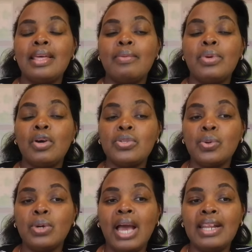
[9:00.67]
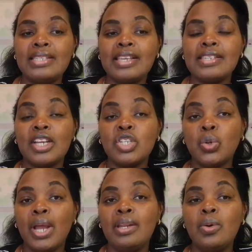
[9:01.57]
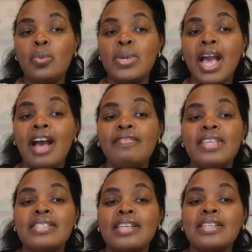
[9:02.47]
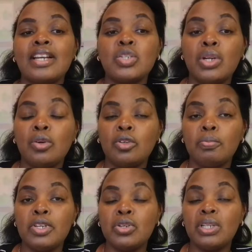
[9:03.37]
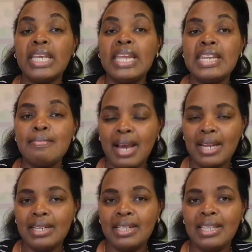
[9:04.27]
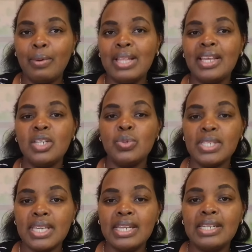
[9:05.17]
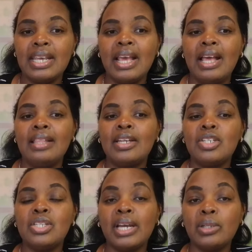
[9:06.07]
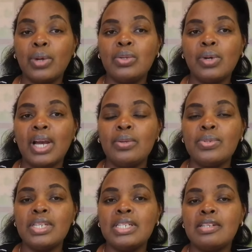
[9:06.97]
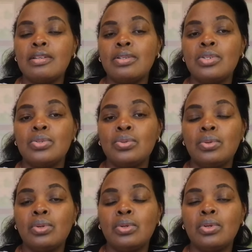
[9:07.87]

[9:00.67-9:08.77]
we also, under Saskatchewan, we have the Saskatchewan Occupation in Demand, the one that we said that one you can use it to.